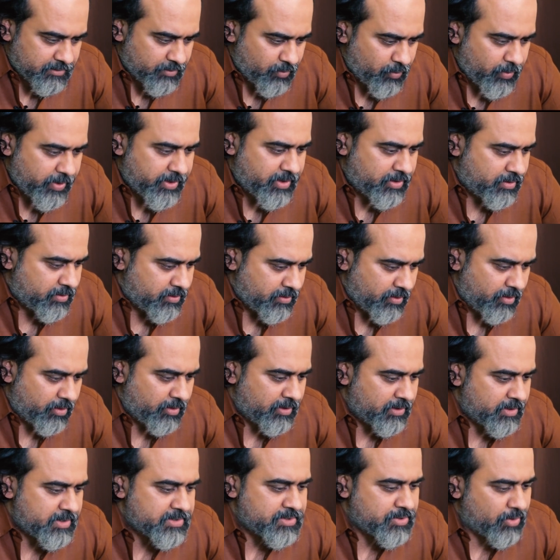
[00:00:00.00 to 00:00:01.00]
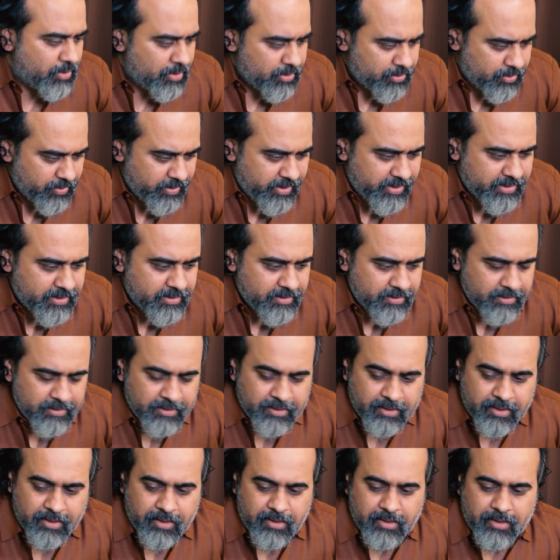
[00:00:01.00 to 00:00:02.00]
quit all this altogether.
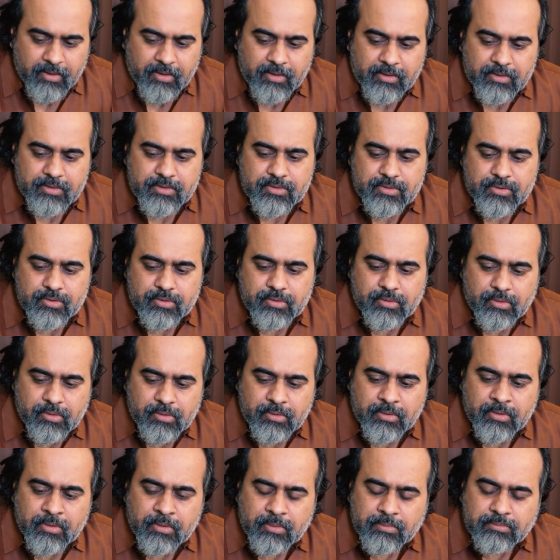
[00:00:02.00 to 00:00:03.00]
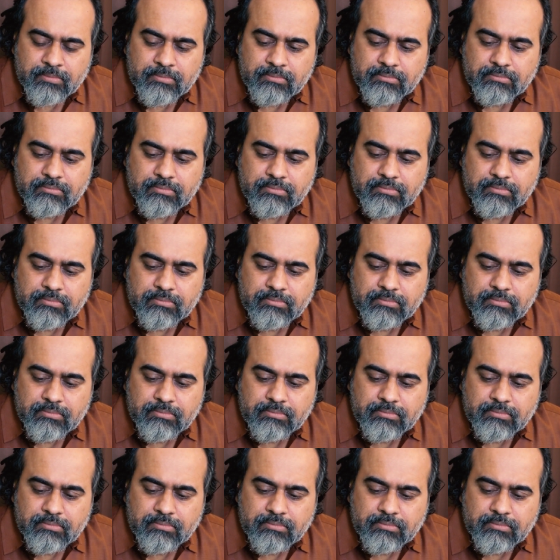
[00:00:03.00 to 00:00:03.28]
So